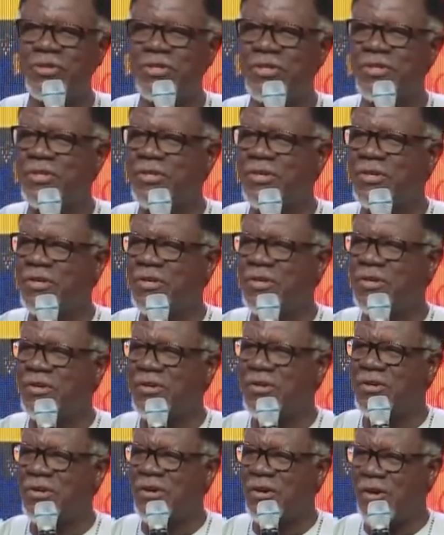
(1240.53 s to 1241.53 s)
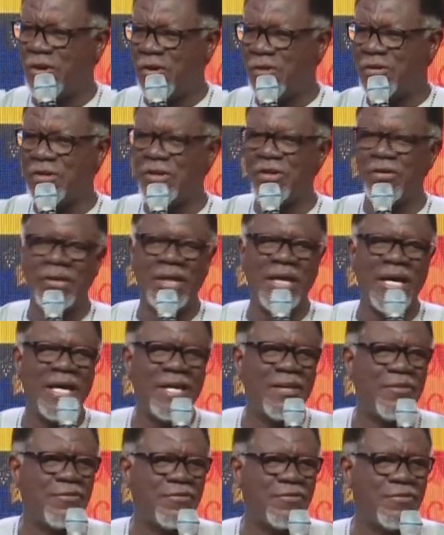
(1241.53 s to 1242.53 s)
put on your
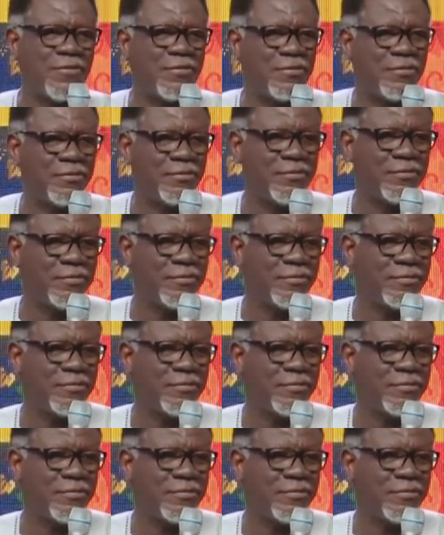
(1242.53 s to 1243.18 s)
life.